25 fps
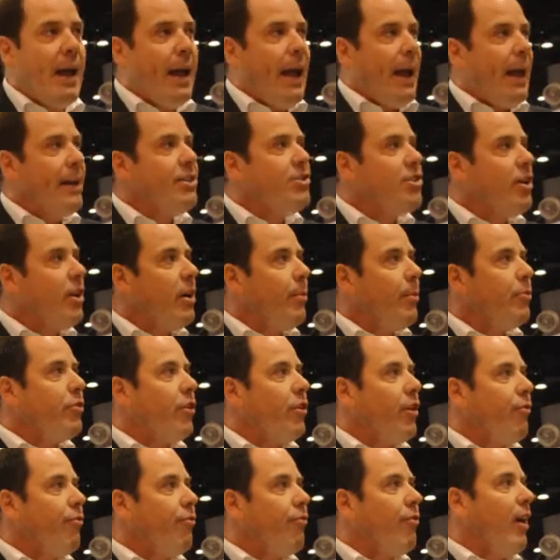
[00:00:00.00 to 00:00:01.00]
In terms
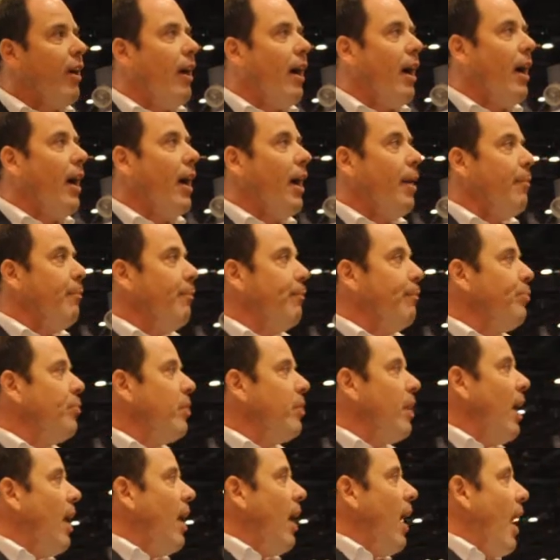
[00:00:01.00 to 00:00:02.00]
of,
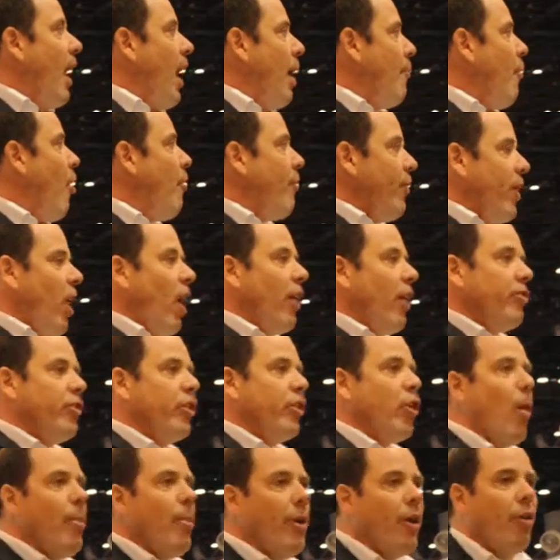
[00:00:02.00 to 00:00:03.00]
I'm often asked to
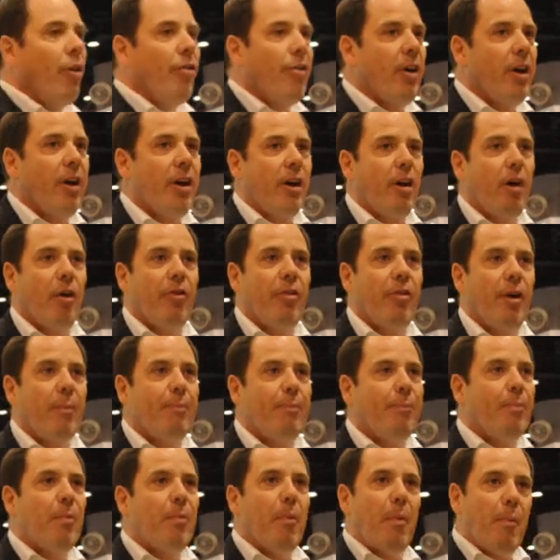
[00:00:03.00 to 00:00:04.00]
comment on the
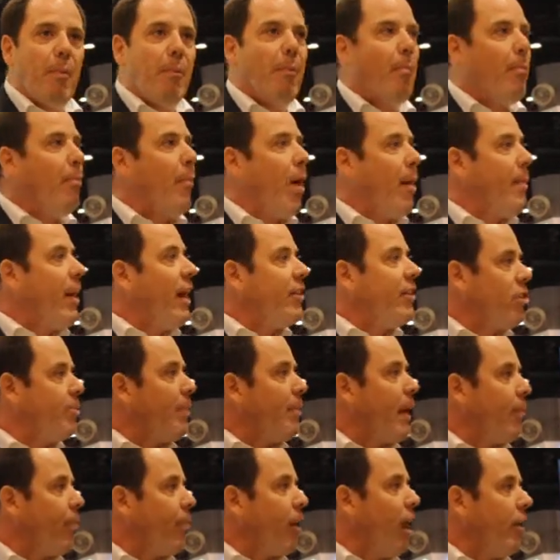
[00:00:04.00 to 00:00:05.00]
My Magic
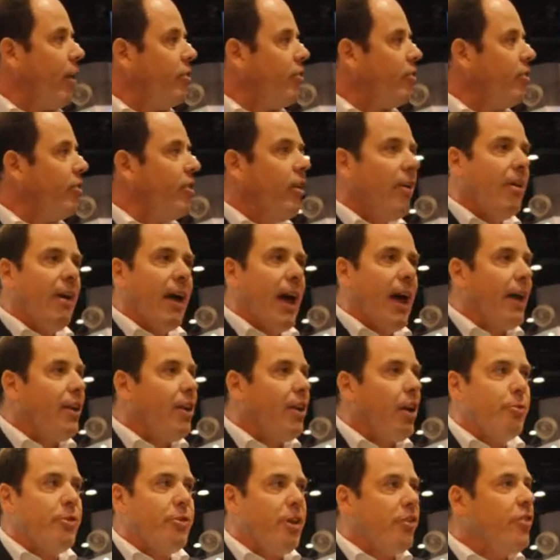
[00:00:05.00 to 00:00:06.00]
Band Plus, and
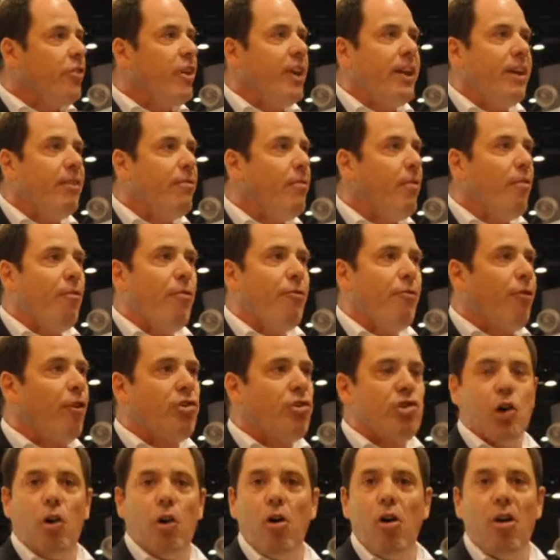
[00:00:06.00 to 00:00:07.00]
Disney for
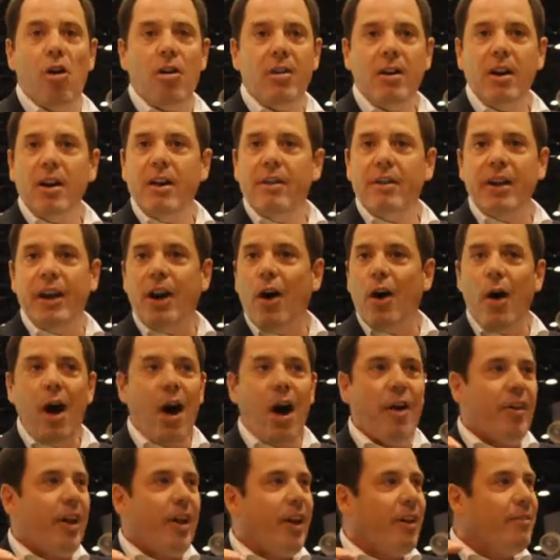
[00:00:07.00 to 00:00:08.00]
sure, they
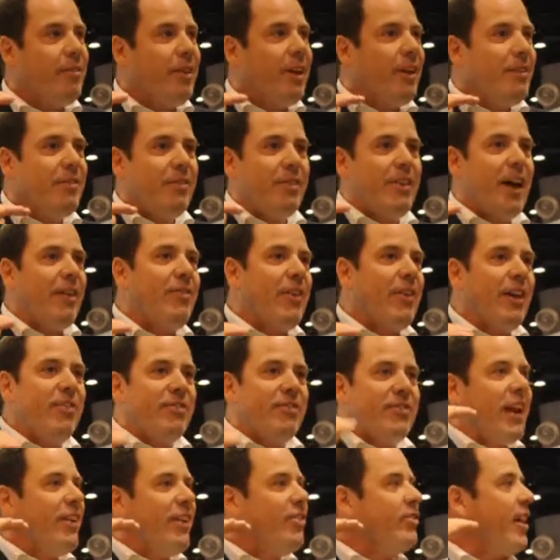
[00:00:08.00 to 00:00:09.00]

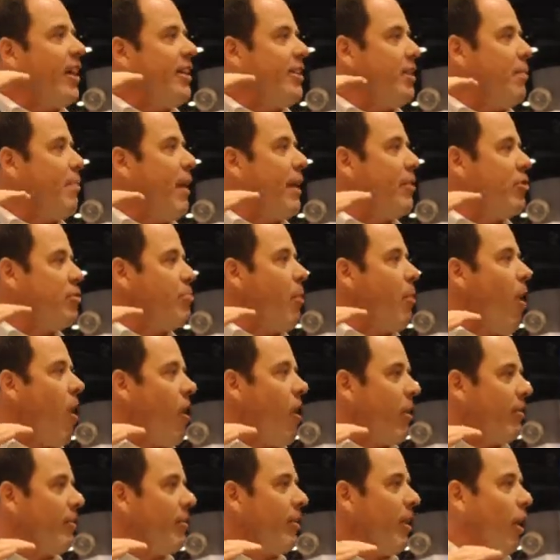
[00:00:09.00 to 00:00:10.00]
set the
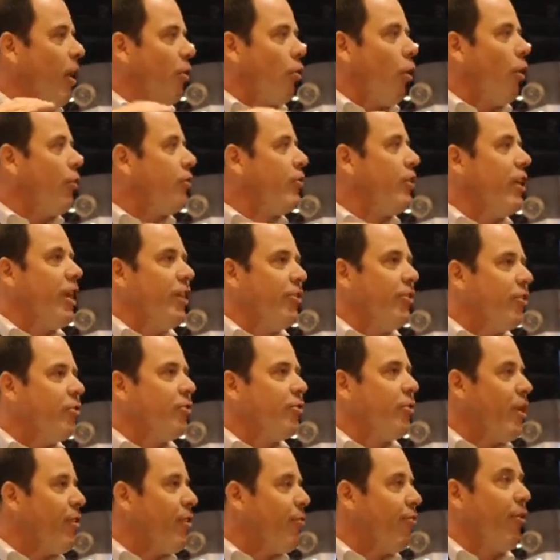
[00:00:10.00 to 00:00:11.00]
benchmark across the
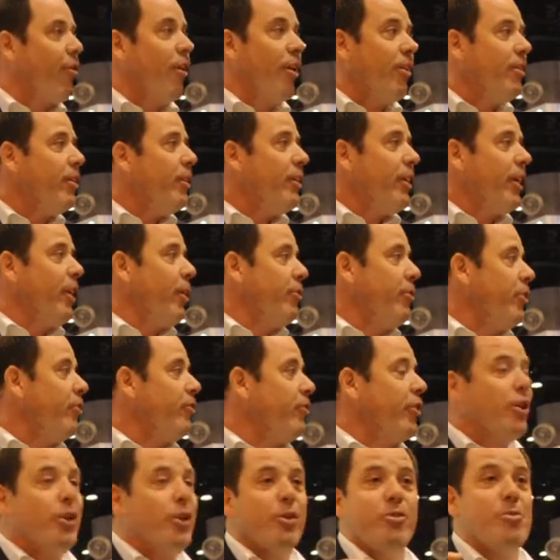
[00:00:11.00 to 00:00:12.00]
industry for just
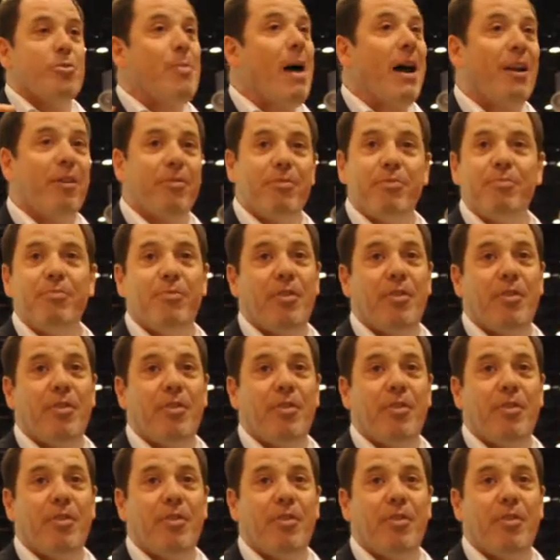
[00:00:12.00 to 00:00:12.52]
a huge amount of